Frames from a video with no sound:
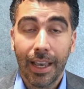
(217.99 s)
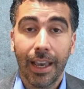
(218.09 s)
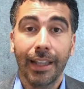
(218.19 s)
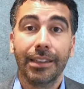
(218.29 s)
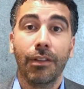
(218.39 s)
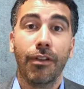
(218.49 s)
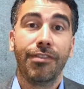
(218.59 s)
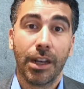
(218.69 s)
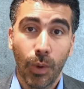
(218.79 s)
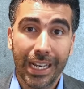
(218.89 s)
until the
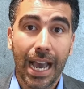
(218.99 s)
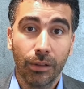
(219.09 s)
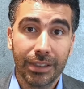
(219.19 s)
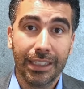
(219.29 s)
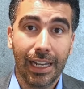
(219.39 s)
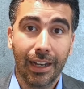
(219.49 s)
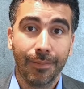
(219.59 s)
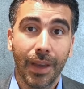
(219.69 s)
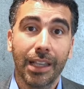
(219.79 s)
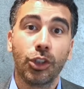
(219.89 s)
Federal Council
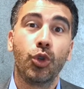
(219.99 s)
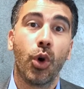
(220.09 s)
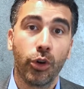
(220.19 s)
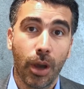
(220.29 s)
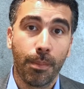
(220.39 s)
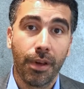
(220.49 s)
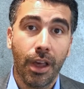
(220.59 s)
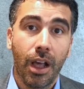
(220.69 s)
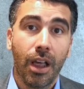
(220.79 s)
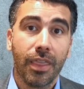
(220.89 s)
has drawn up
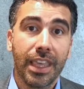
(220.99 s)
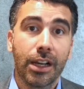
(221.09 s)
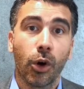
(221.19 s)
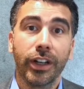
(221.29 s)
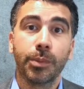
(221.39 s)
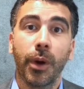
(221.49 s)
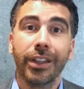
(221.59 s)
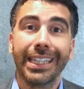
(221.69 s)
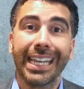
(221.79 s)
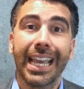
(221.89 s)
the
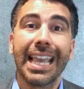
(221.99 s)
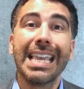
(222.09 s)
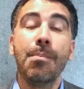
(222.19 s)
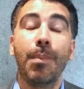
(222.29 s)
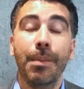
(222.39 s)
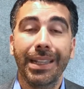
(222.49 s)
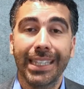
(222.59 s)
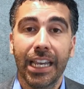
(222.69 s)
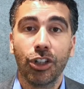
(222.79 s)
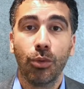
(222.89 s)
corresponding
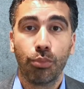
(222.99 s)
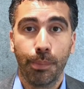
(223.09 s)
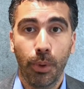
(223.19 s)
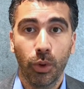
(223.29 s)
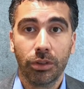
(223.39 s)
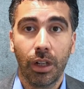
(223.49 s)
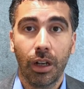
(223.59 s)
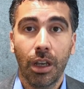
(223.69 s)
implementation proposal,